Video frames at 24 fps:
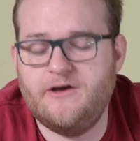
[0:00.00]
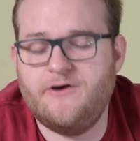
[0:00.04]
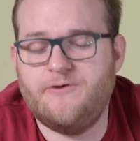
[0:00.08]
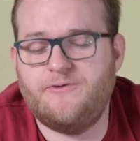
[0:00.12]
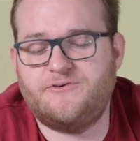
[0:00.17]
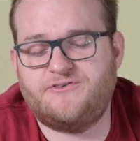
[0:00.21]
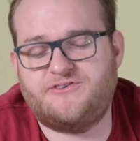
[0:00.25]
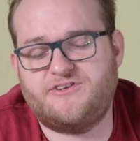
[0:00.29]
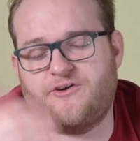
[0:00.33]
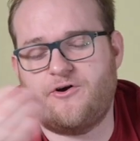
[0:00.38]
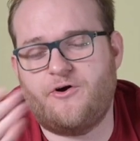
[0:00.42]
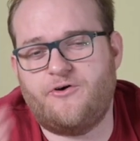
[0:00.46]

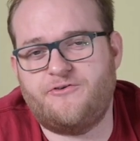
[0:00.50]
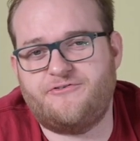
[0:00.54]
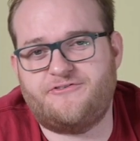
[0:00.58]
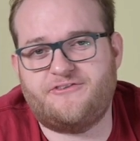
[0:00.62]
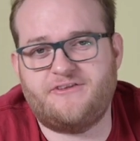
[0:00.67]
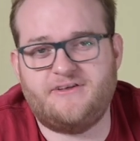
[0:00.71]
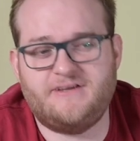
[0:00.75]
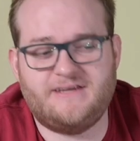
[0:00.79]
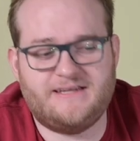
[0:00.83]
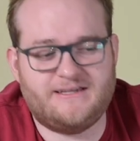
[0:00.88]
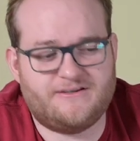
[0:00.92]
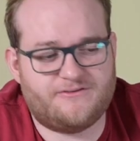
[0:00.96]
which is a cost
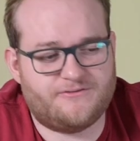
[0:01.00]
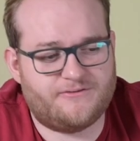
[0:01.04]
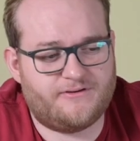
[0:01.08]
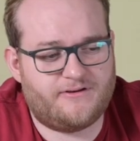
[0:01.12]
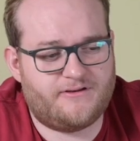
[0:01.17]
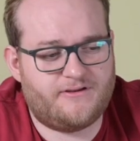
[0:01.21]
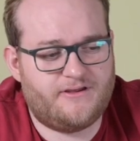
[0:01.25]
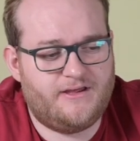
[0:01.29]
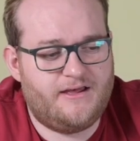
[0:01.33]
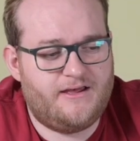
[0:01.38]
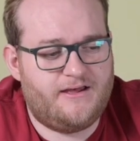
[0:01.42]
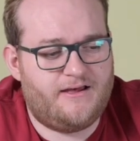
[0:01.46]
that you need
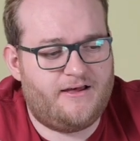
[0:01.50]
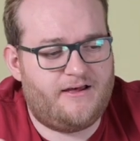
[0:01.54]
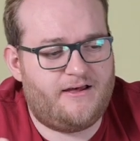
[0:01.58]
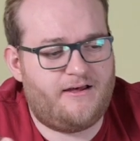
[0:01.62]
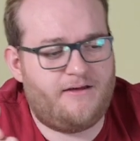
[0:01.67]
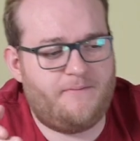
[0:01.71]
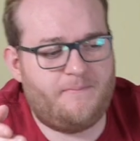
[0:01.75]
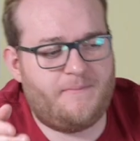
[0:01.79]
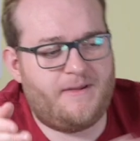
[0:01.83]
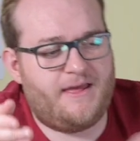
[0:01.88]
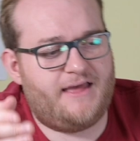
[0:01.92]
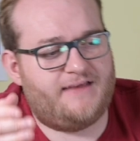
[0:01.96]
to
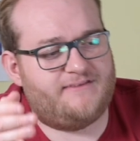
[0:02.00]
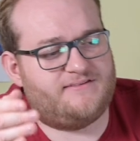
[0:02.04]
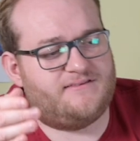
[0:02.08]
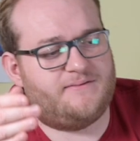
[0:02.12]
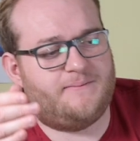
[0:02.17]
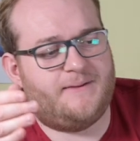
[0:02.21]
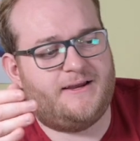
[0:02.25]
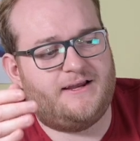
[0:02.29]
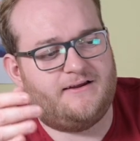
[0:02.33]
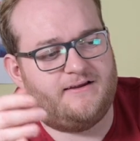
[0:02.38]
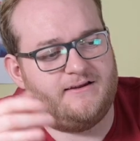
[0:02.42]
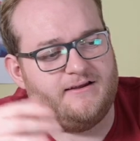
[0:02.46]

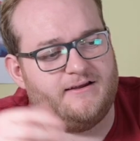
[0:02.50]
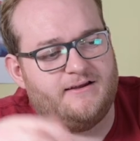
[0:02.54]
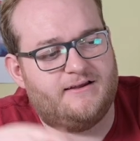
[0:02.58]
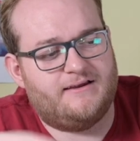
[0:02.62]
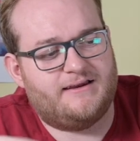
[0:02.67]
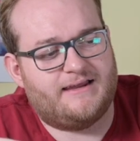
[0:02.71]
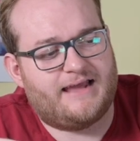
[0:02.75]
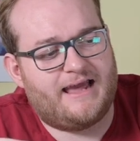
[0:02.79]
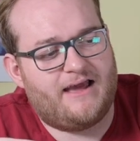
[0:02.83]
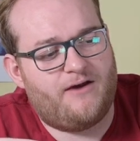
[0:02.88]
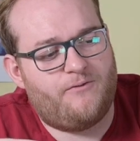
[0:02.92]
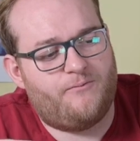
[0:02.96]
estimate
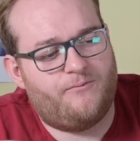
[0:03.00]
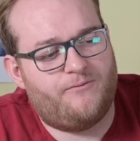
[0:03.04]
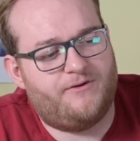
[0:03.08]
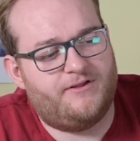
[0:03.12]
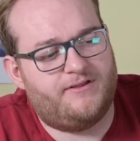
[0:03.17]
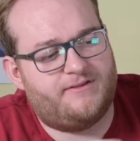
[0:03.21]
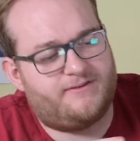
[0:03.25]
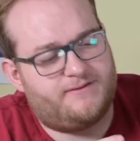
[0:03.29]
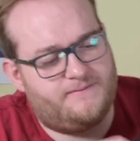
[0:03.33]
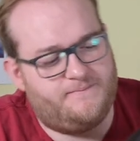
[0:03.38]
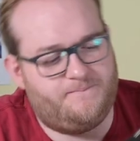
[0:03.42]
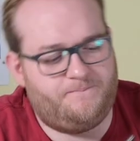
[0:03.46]
and count
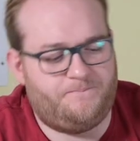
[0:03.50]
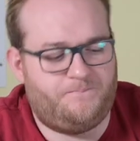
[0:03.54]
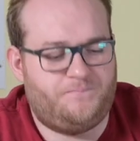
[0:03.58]
with.